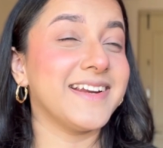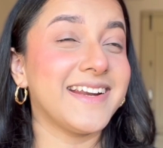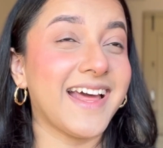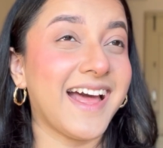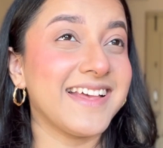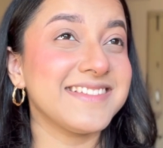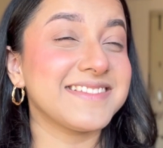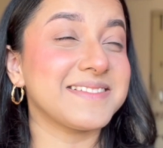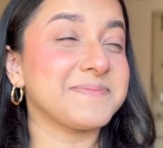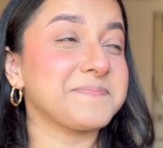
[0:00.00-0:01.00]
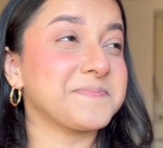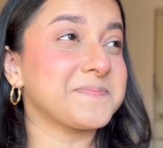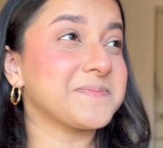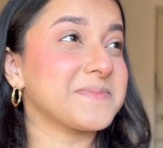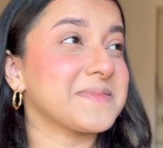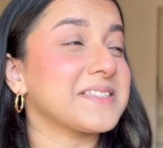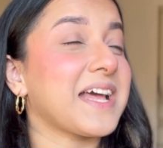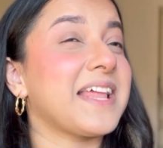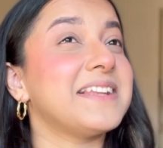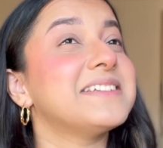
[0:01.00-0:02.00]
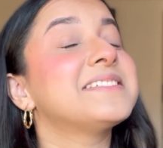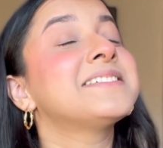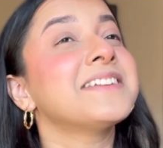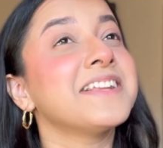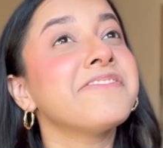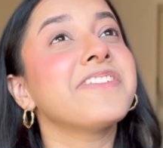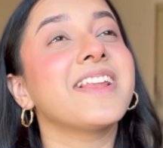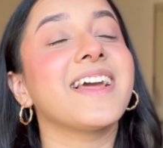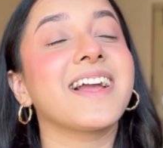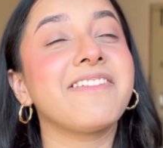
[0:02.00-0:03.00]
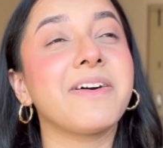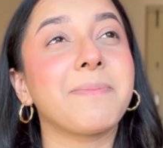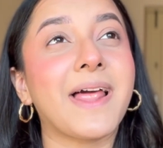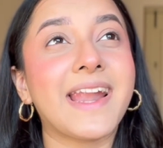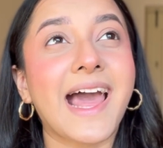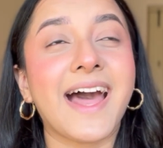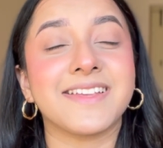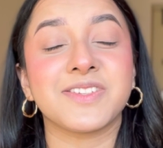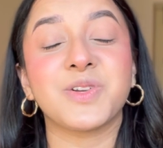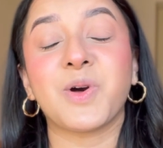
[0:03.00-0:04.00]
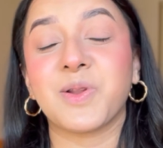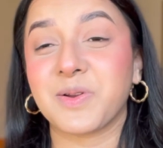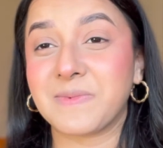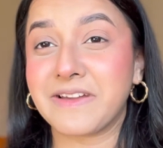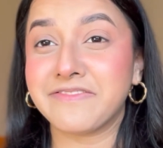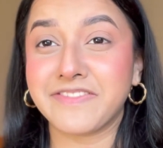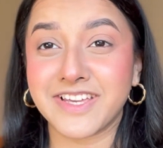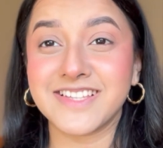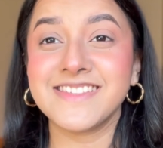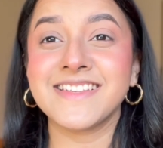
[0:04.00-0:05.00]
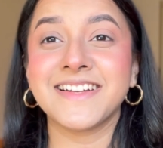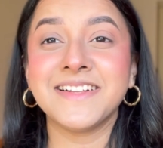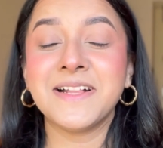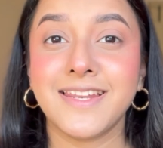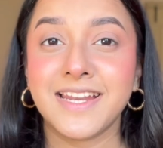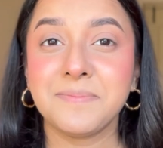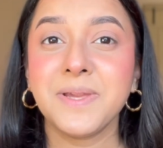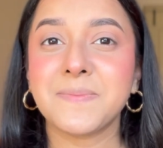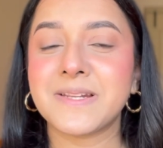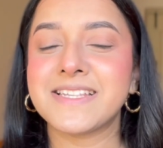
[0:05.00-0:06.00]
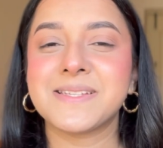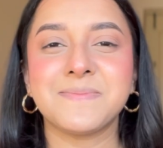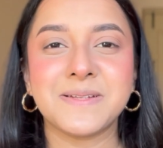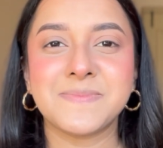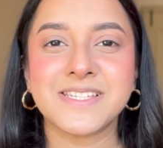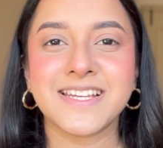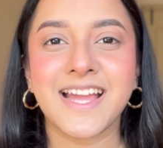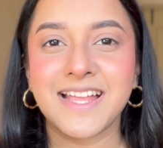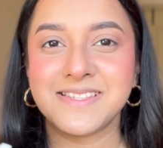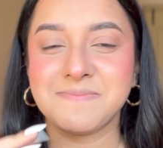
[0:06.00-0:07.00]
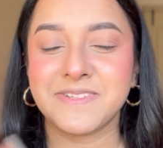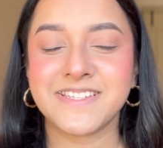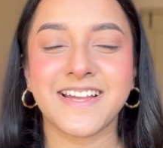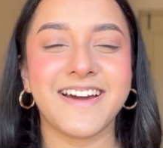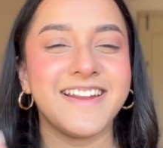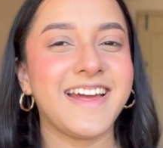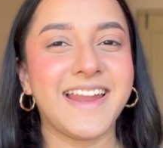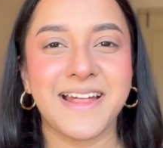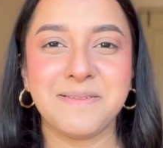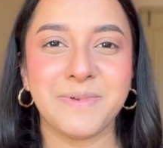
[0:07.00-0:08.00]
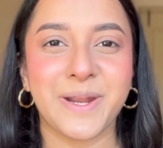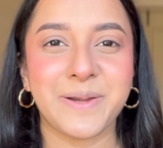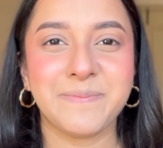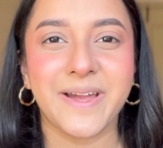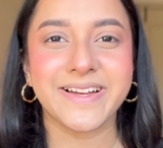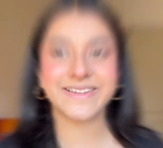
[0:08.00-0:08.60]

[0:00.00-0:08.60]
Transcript: it has, I literally feel like I've applied acetone on my face. Let me apply some lipstick and some mascara and I'll be right back.